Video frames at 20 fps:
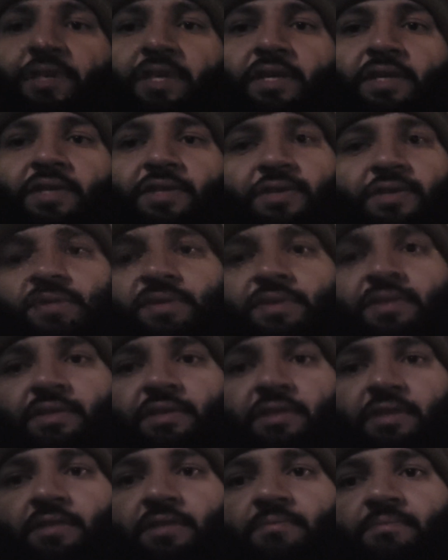this, go to
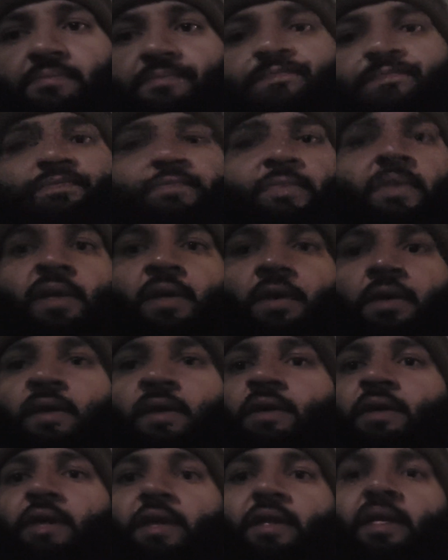sleep,
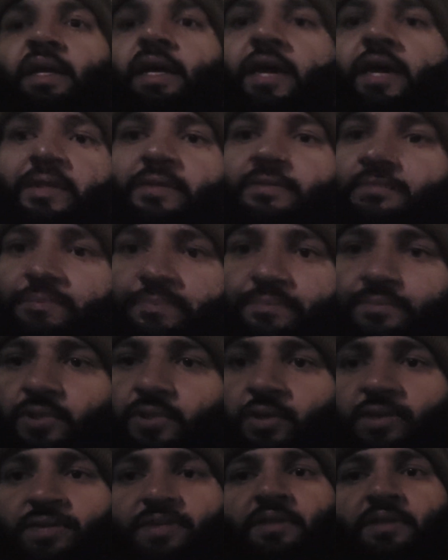and then
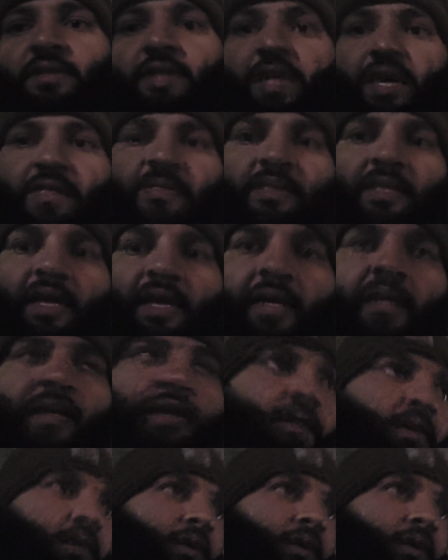on to the next day.